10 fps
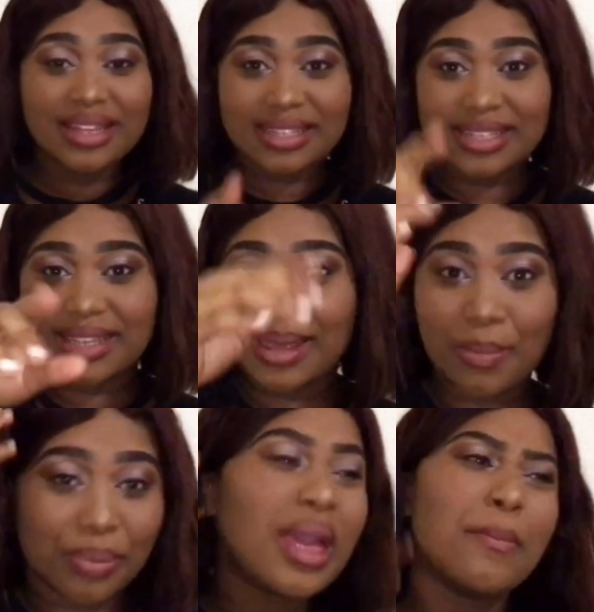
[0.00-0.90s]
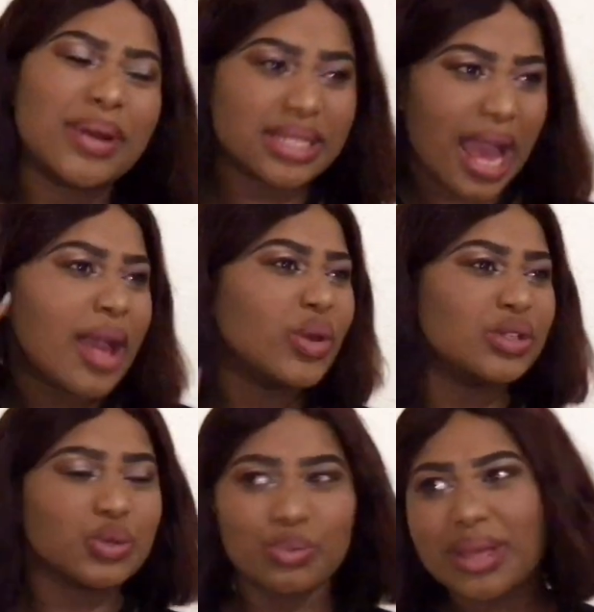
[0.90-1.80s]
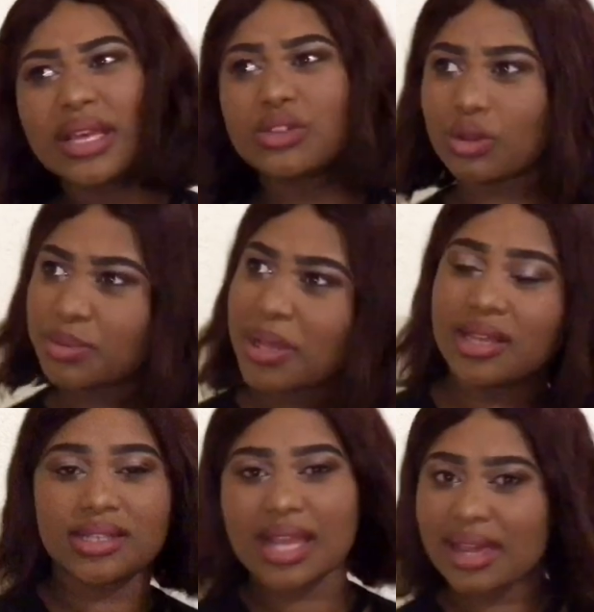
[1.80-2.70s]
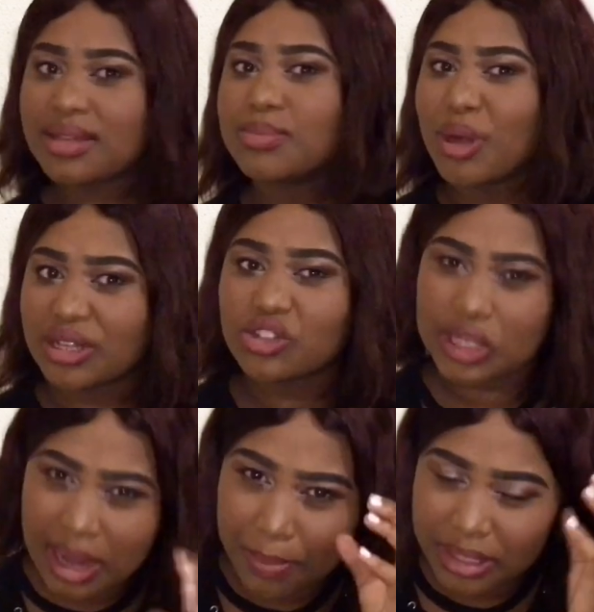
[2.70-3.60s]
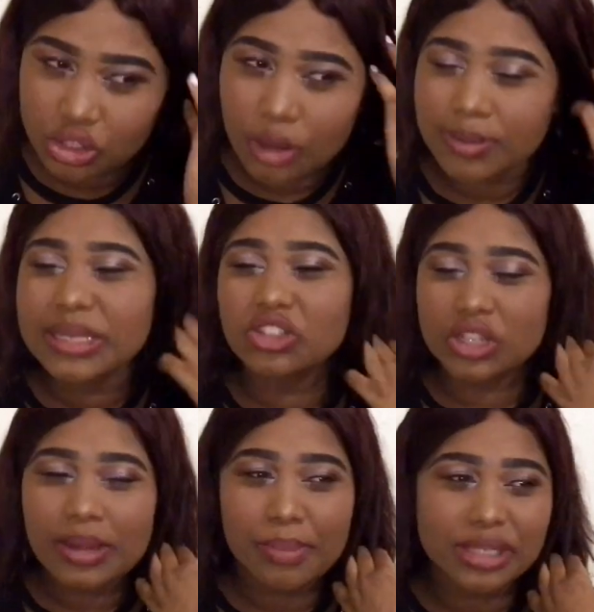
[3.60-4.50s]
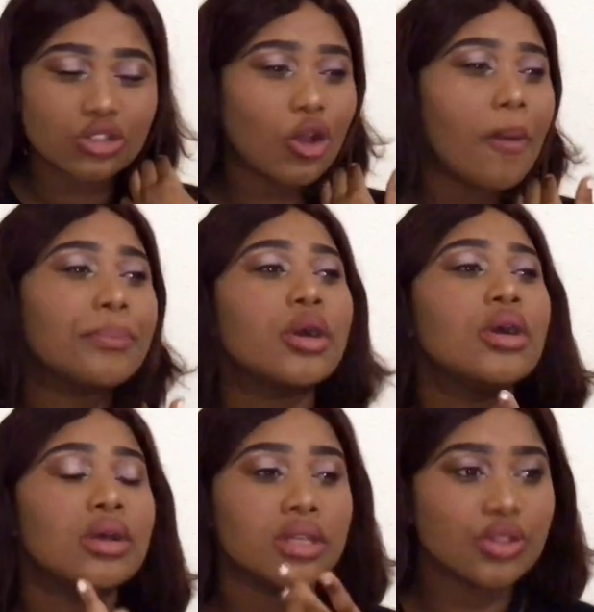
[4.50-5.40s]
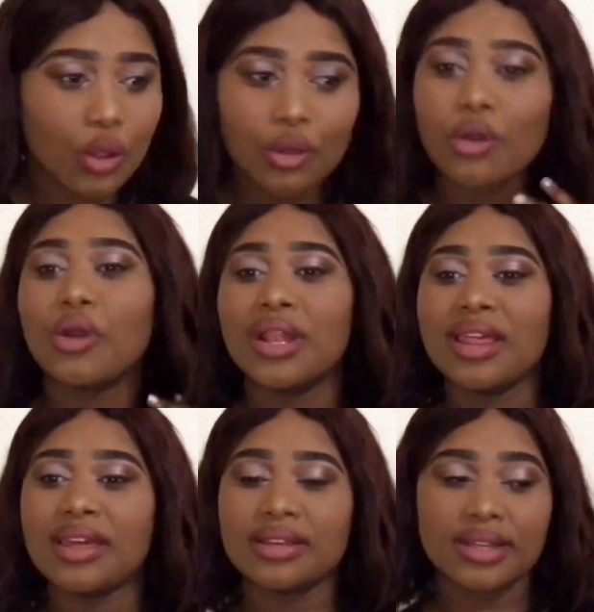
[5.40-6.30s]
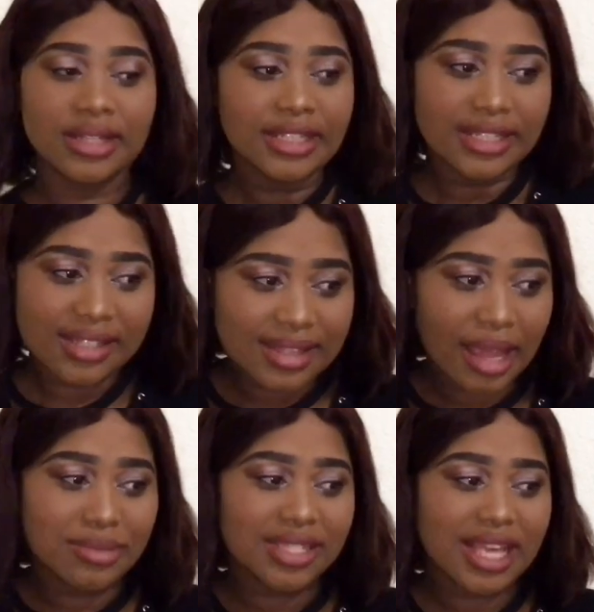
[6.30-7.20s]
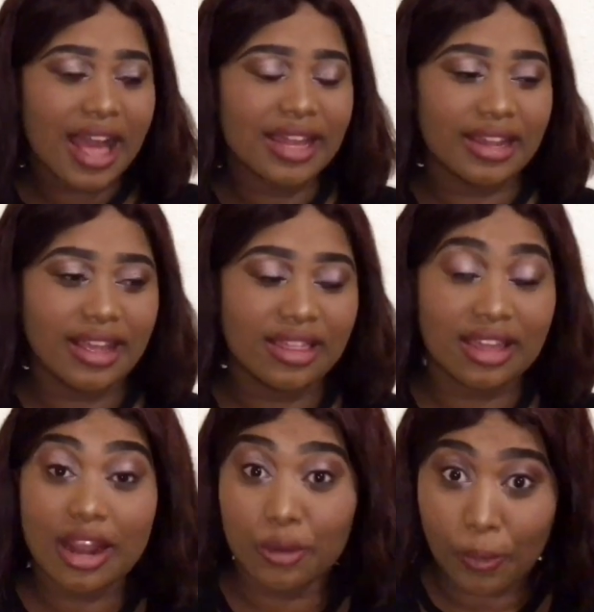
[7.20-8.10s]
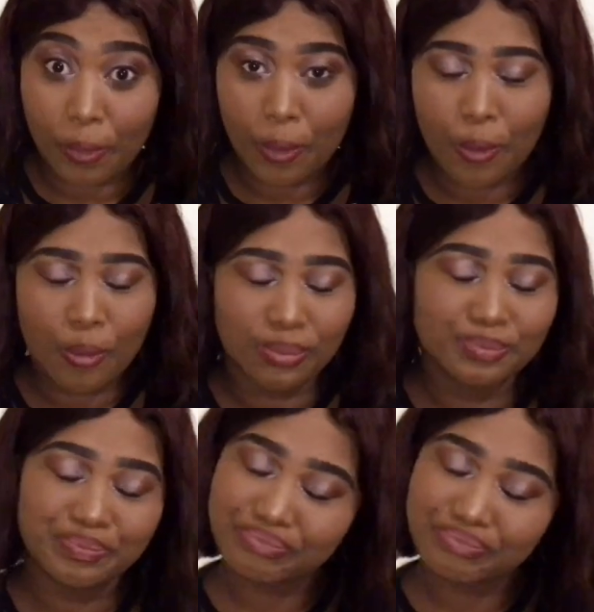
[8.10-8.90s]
So skip. But yeah, we're 2 months old. Man, it's like he's born as chill bus stop. Man, it's chill bus stop. Smoke all the snummy sign in, then I go home.